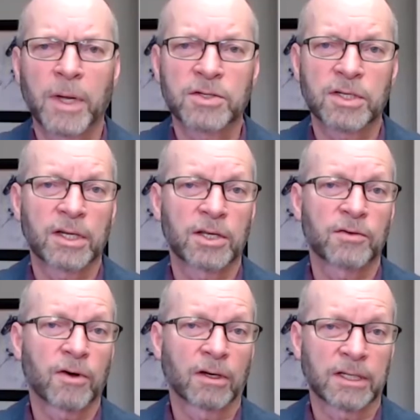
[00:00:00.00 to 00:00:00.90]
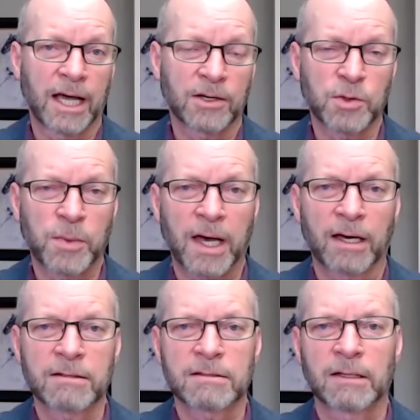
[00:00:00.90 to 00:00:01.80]
mentioned that you've gone to
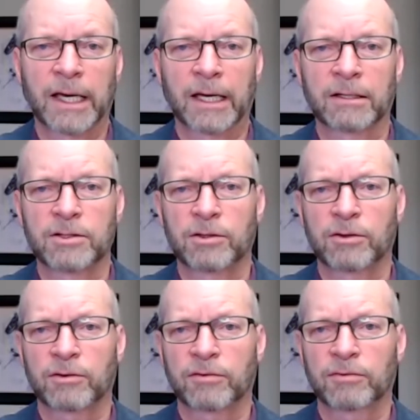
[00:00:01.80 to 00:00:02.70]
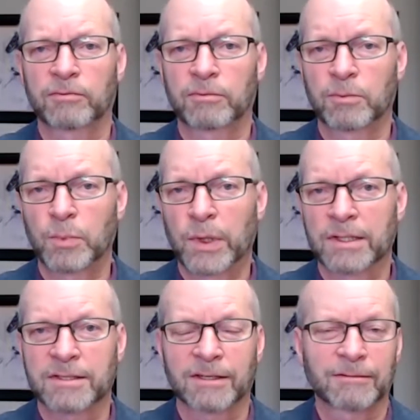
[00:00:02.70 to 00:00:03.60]
naturopaths and you've
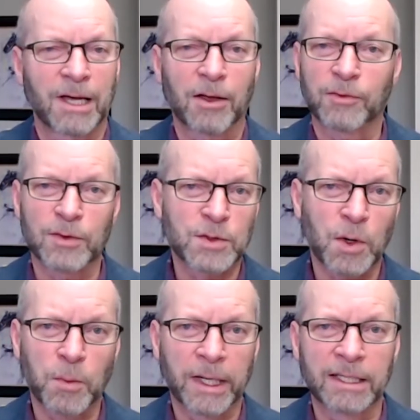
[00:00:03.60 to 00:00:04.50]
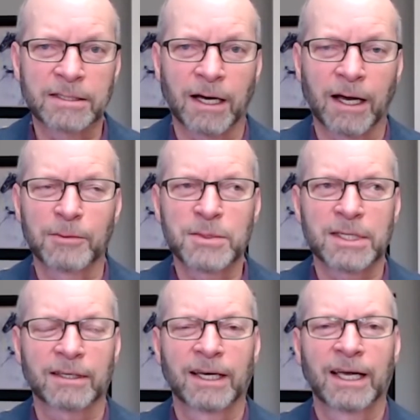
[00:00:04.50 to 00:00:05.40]
been to a health food store many times,
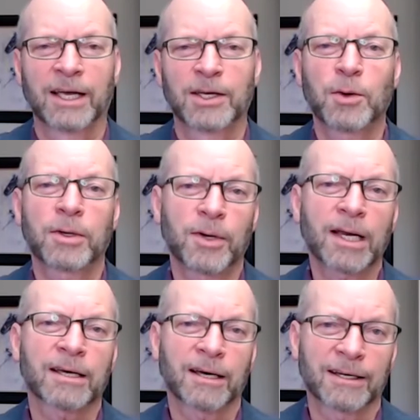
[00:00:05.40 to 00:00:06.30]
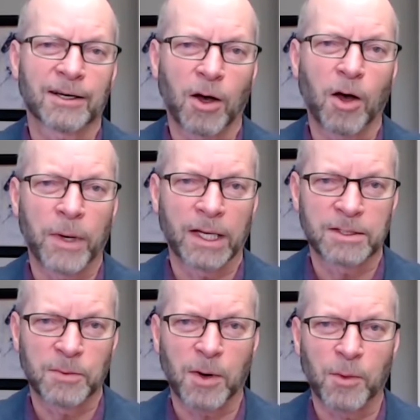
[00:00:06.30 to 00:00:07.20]
and you had a kind of comment
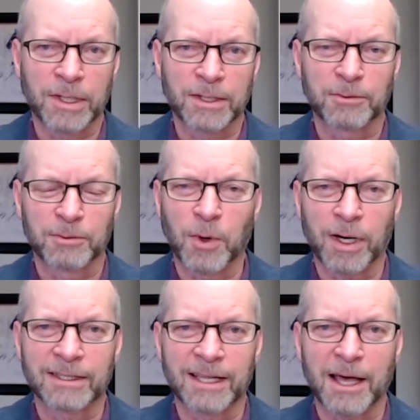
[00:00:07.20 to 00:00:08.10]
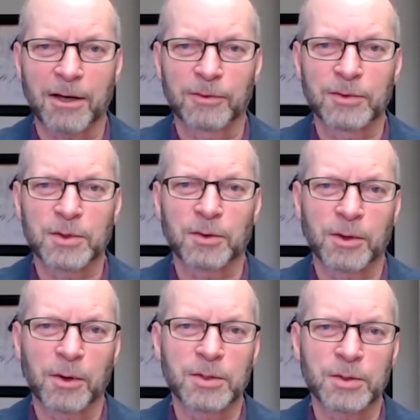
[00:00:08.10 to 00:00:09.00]
about when you walk into a health food store,
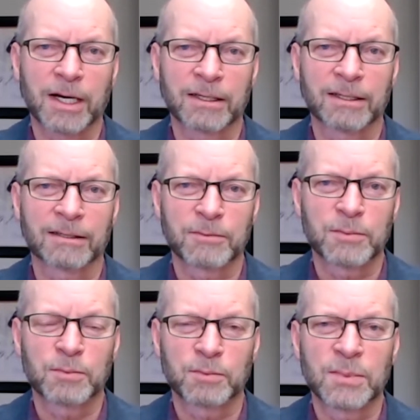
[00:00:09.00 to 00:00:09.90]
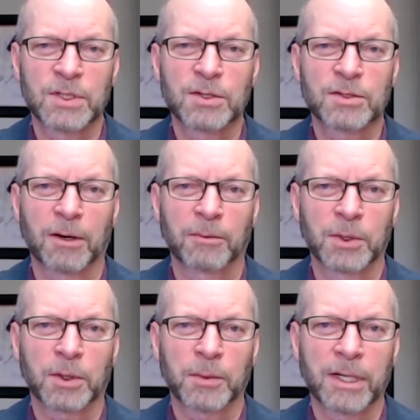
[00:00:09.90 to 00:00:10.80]
they're always trying to do something.
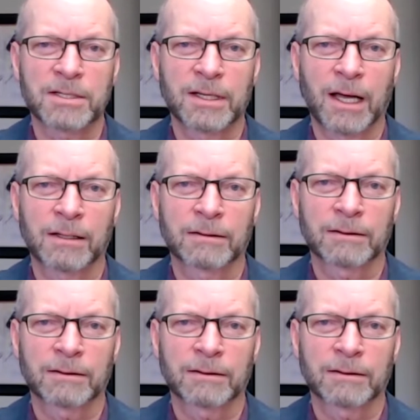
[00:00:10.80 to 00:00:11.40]
You want to mention that?